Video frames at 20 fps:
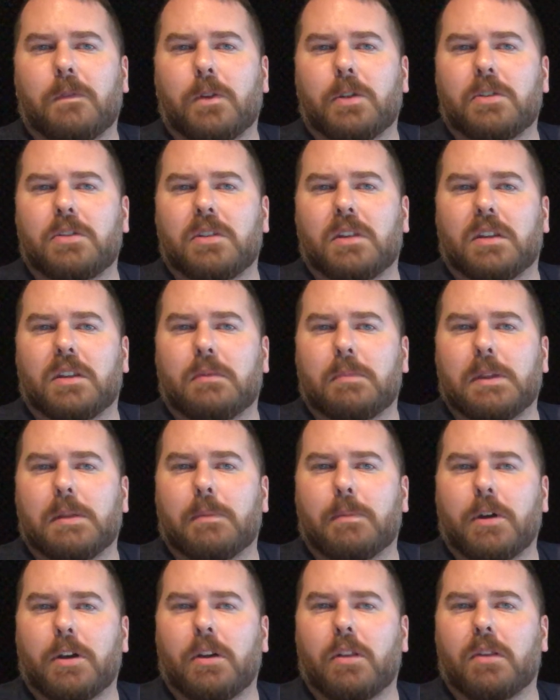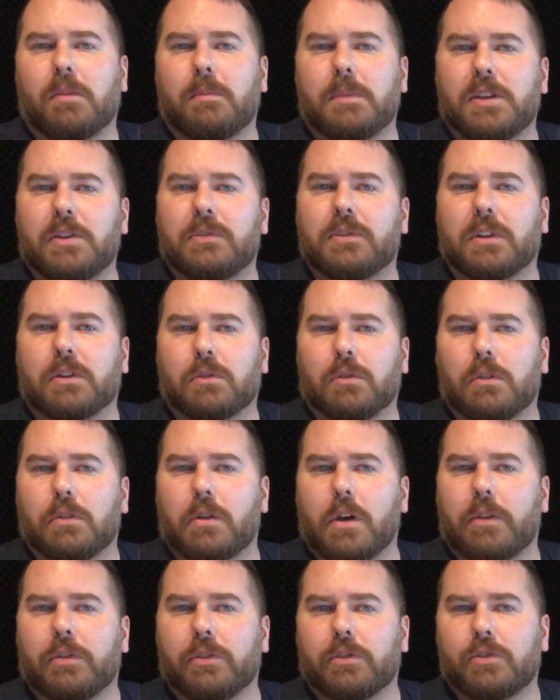fortunate to be a part of the music
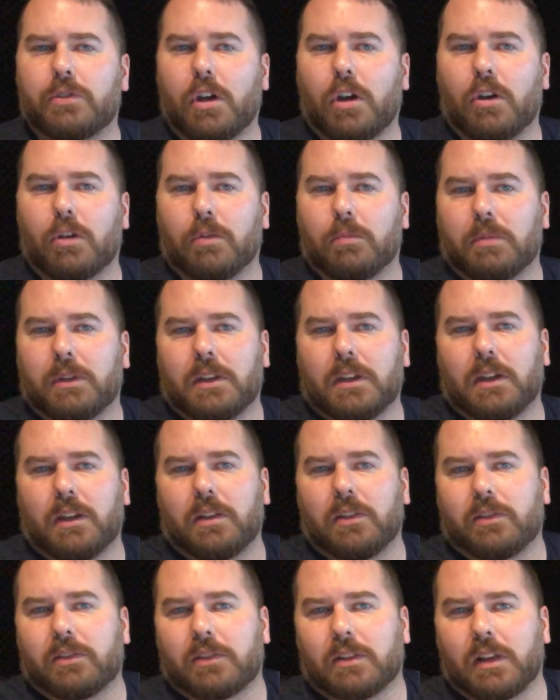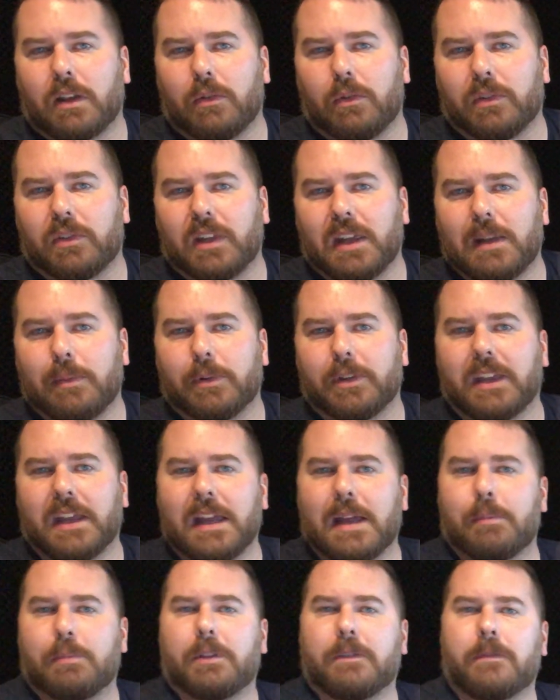crew on the show because I was able to
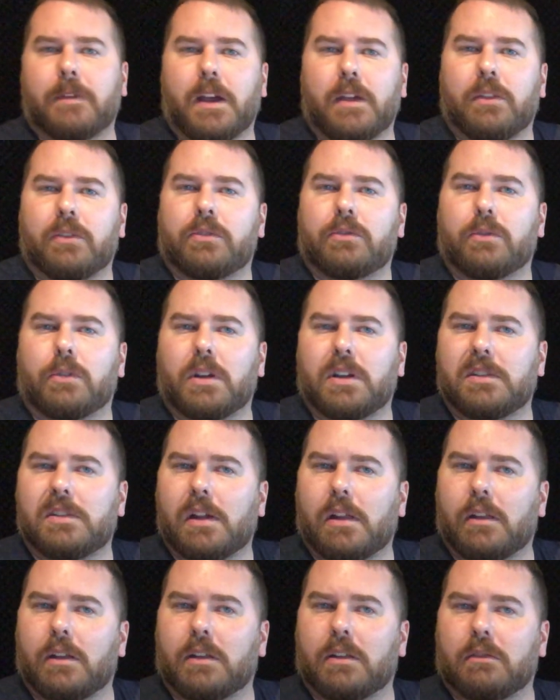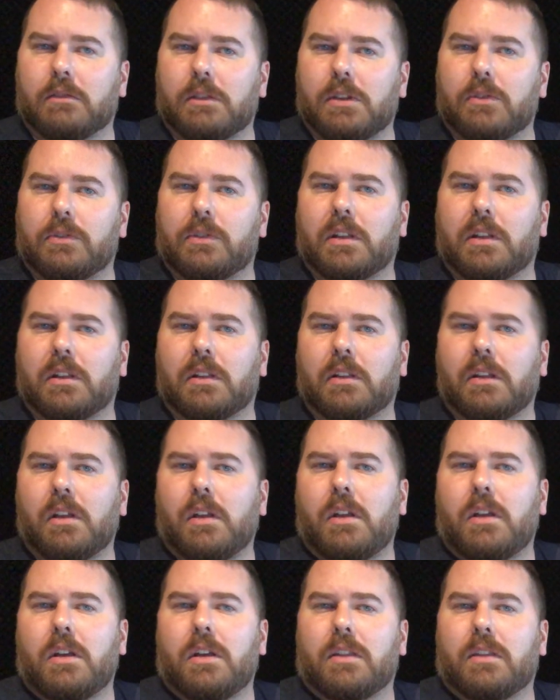amplify the storytelling using
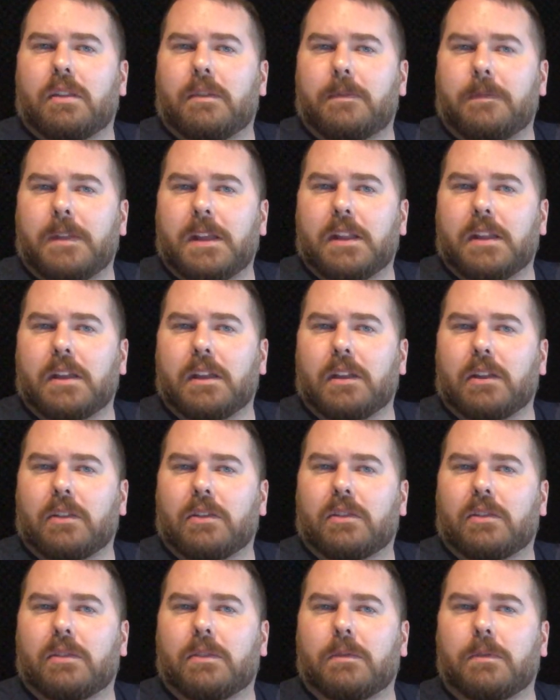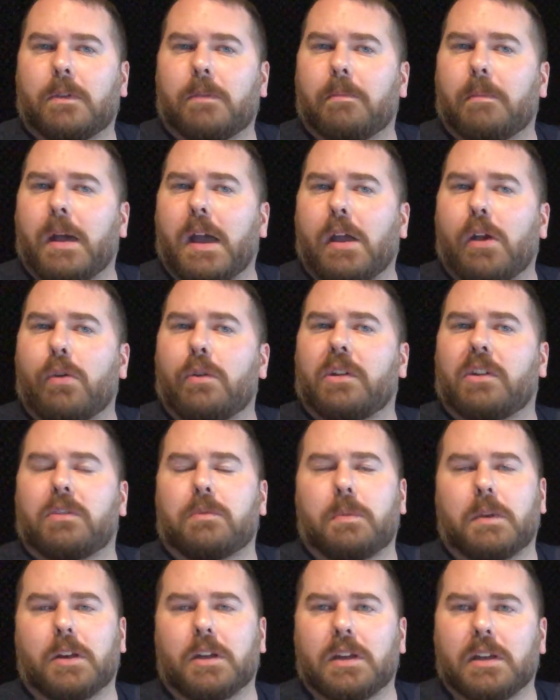the feelings from my own
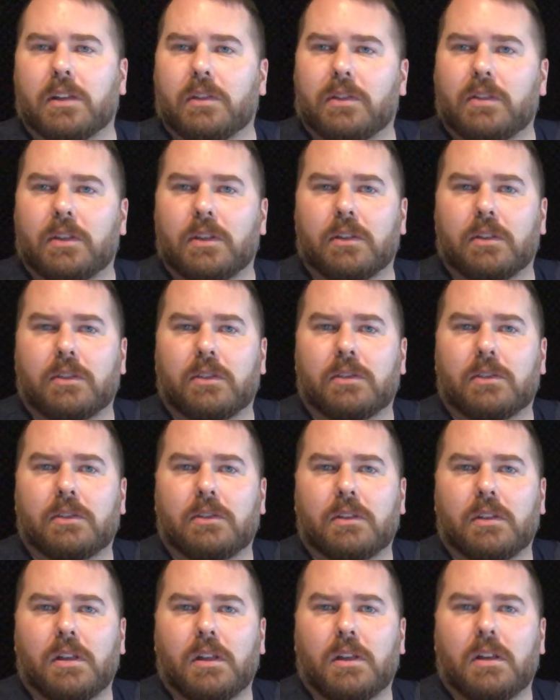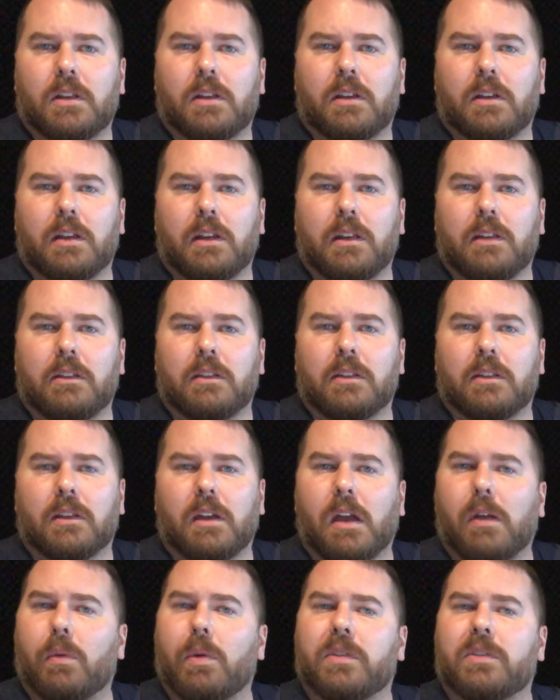experiences. And
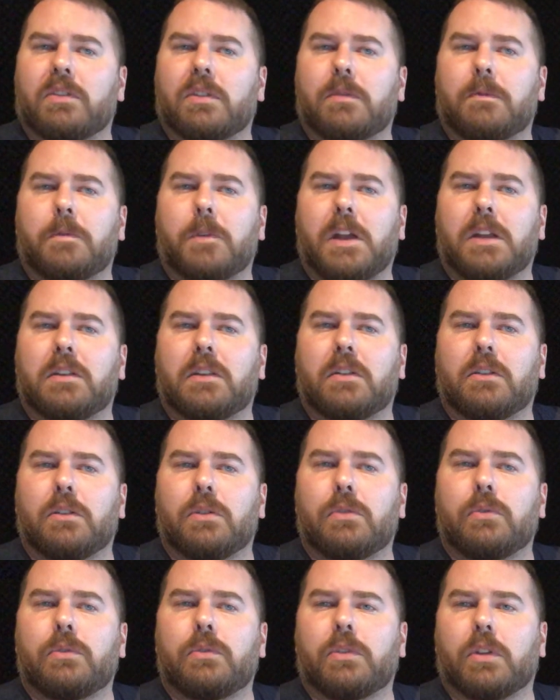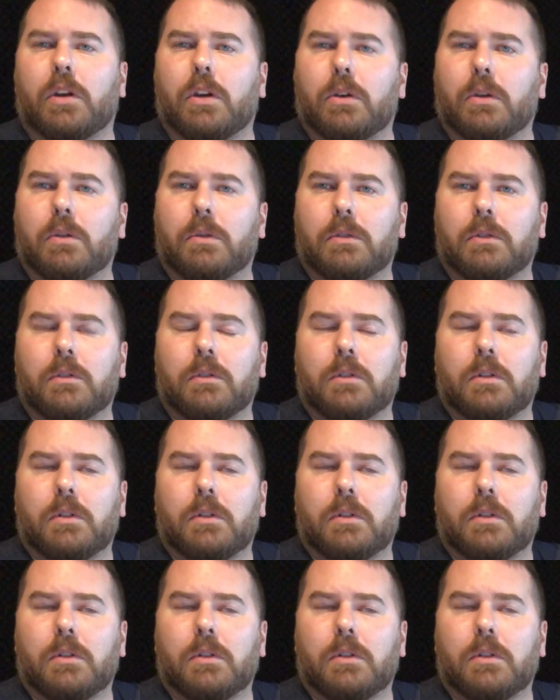I wasn't afraid to do so.